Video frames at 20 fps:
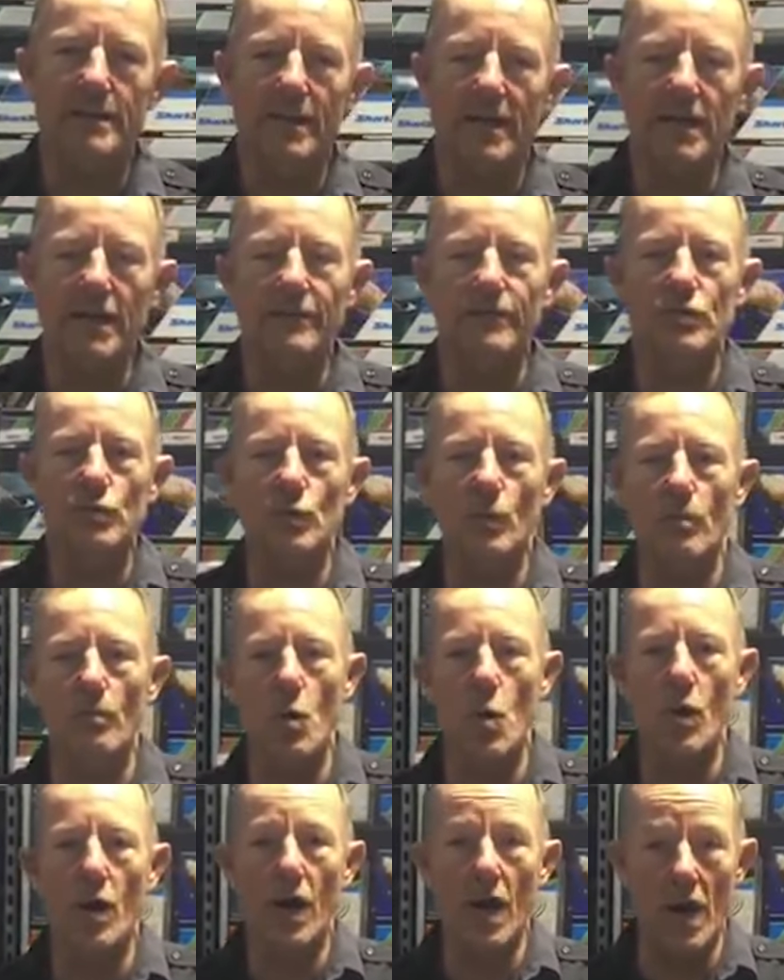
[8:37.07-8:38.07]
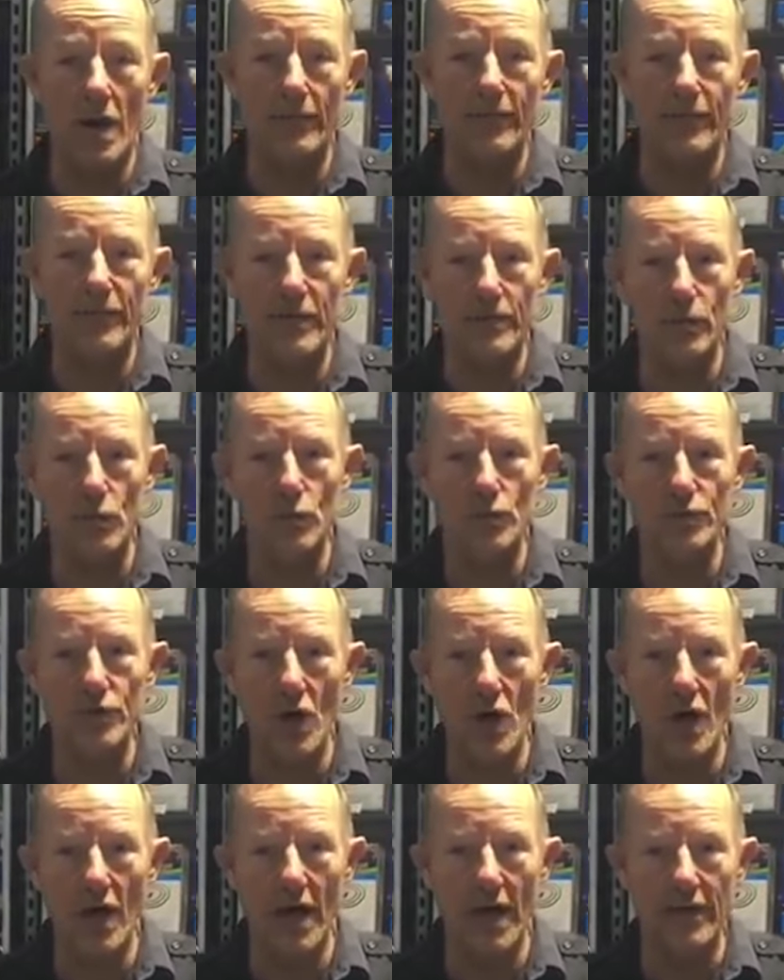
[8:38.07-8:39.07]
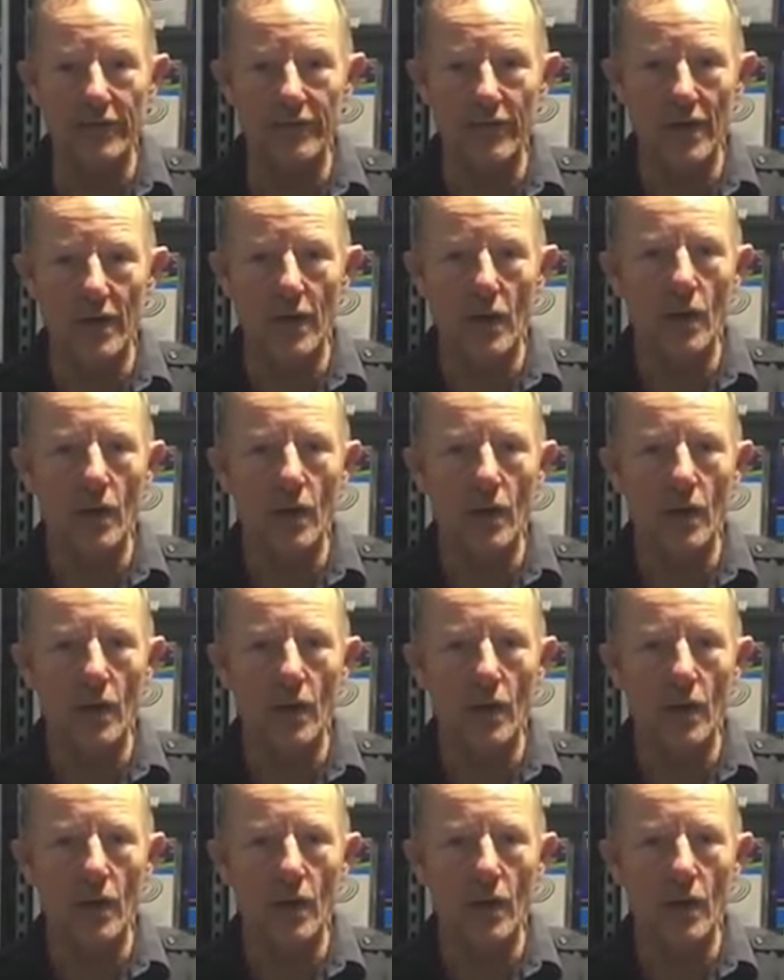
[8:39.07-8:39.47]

It gives you a more comfortable dive,